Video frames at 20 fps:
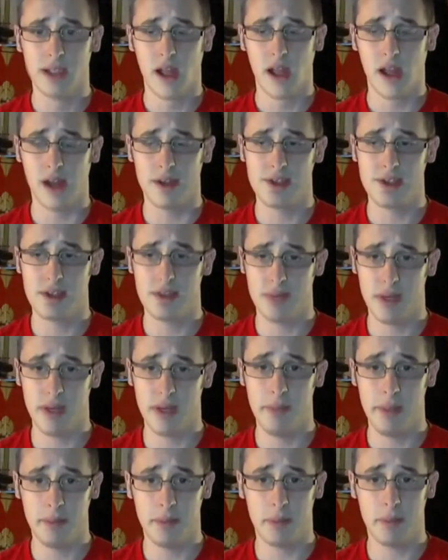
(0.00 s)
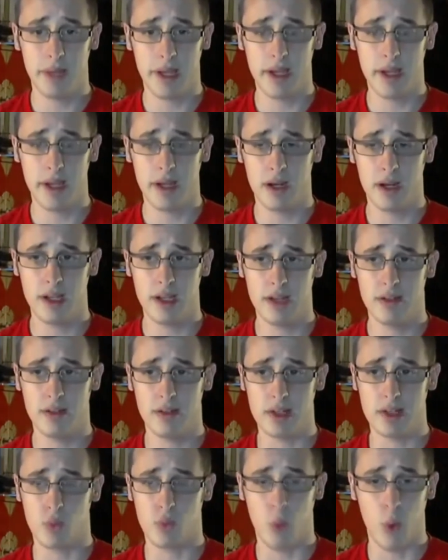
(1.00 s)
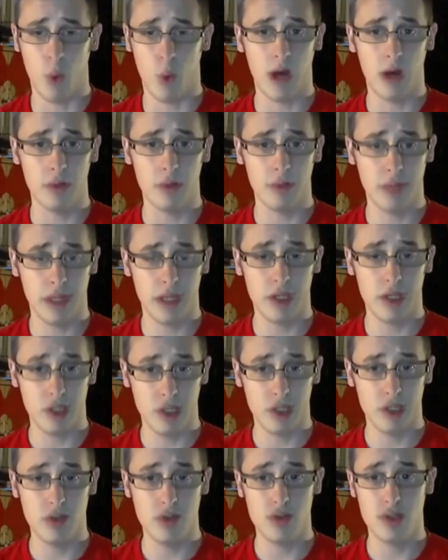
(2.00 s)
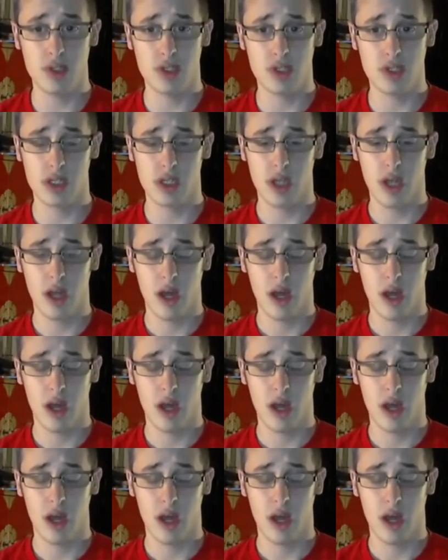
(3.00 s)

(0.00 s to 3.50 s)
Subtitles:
I see many people playing on it. It's well being used.